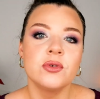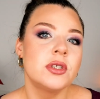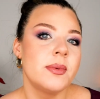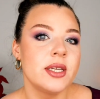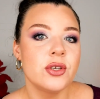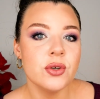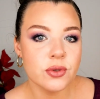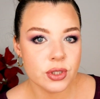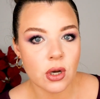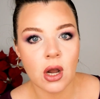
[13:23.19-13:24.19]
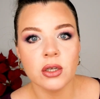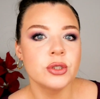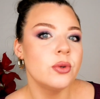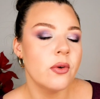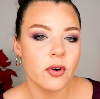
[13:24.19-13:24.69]
Oud to be too strong,
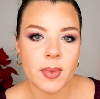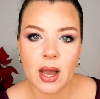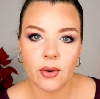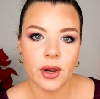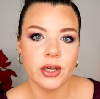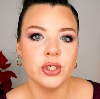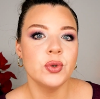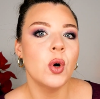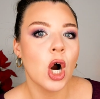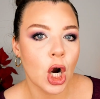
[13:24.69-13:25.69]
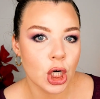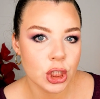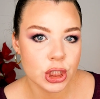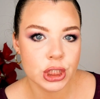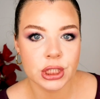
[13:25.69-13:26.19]
too overpowering, too
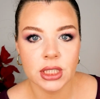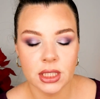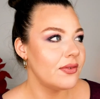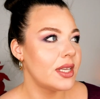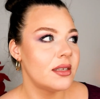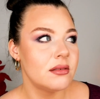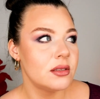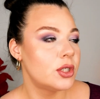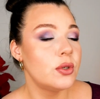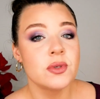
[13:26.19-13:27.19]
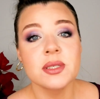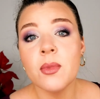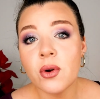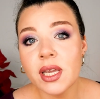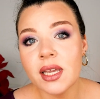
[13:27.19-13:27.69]
harsh, even too
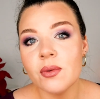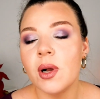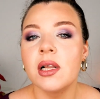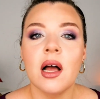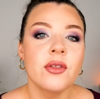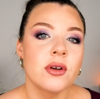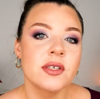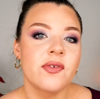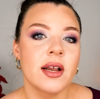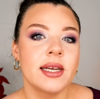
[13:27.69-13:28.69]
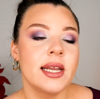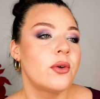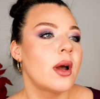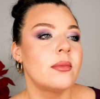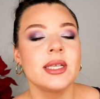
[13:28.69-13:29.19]
smoky, while others find it
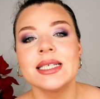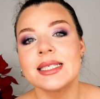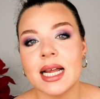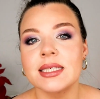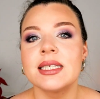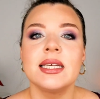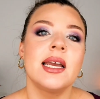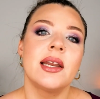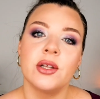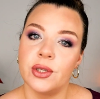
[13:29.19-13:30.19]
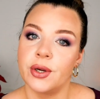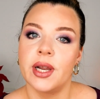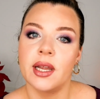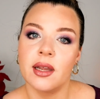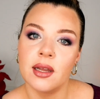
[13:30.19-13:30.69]
incredibly sexy and
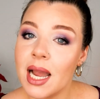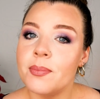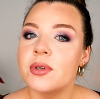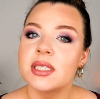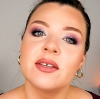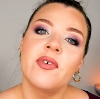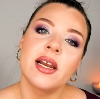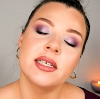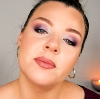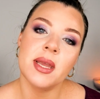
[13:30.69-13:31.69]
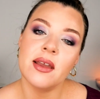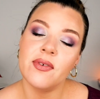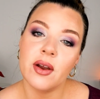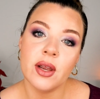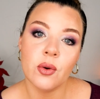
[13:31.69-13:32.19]
alluring. I personally find it to be a
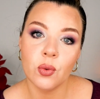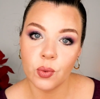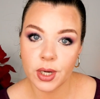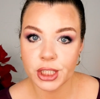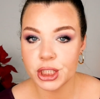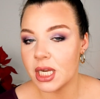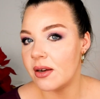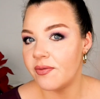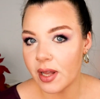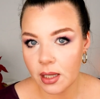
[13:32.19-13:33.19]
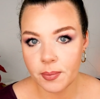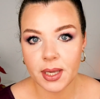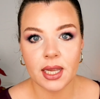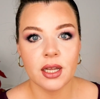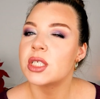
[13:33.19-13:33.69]
very rich,
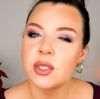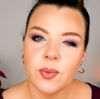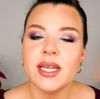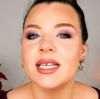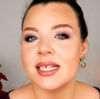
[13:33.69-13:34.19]
enveloping, sweet